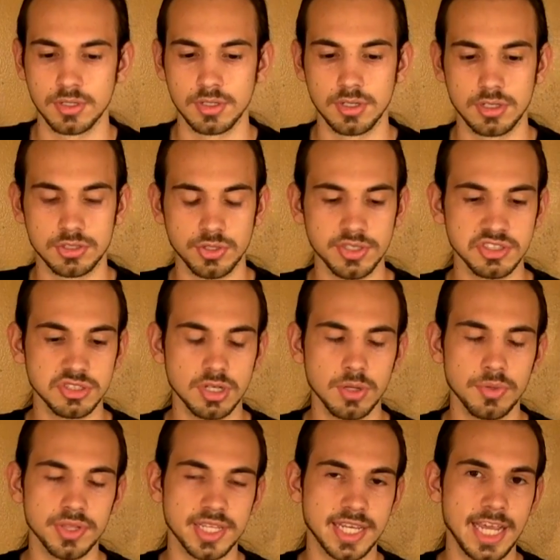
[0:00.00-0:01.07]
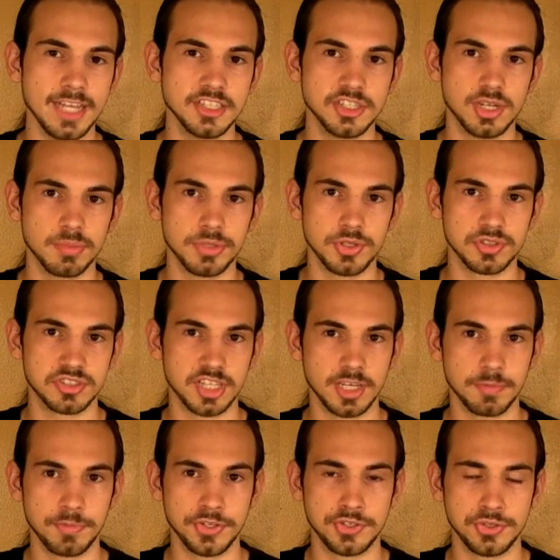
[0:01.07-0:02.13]
So let's start with the KJW
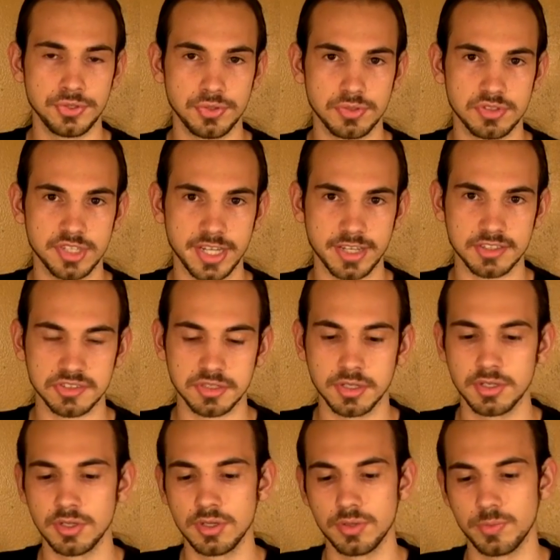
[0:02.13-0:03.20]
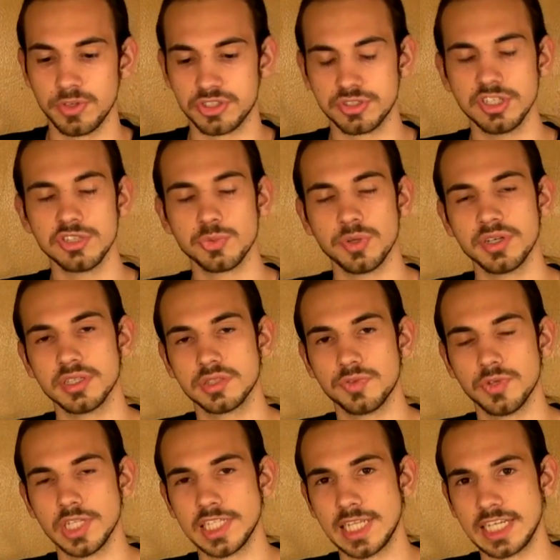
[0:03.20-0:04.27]
Sig P226. Which this one is
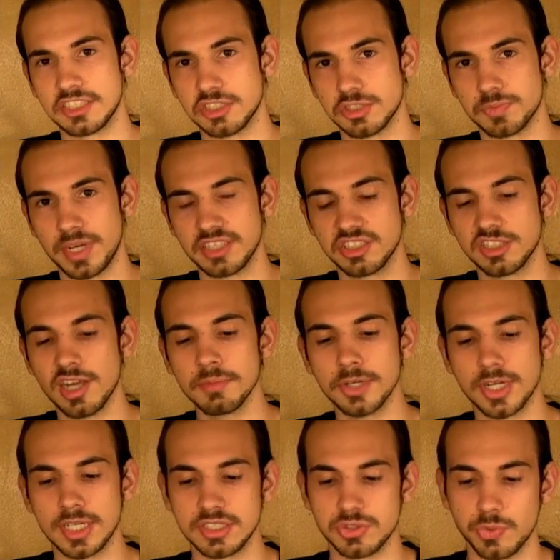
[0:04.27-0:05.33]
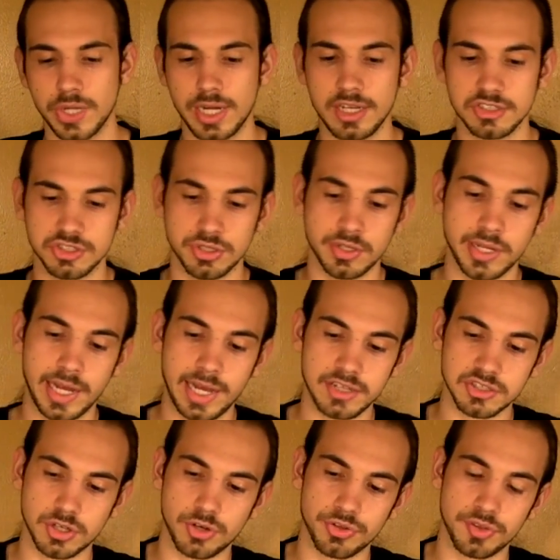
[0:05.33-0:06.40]
fully licensed by Cybergun, so it
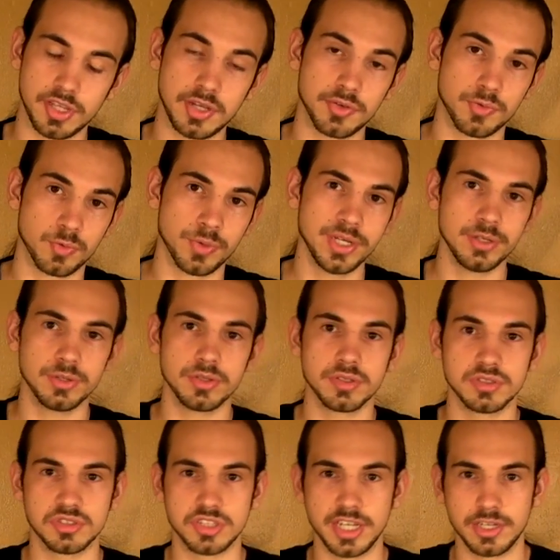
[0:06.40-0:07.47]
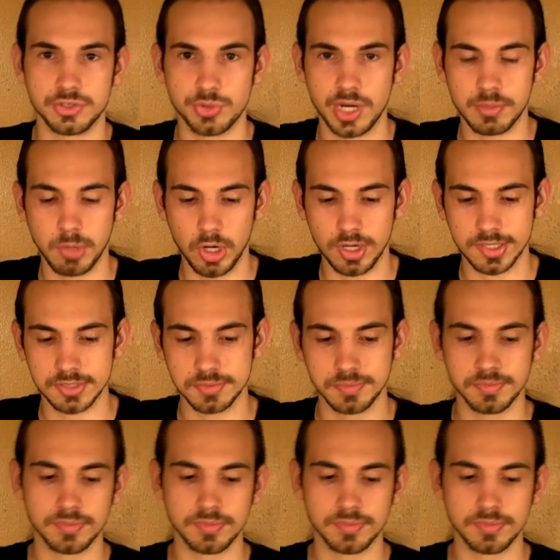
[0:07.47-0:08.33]
has all the real SIG trademarks.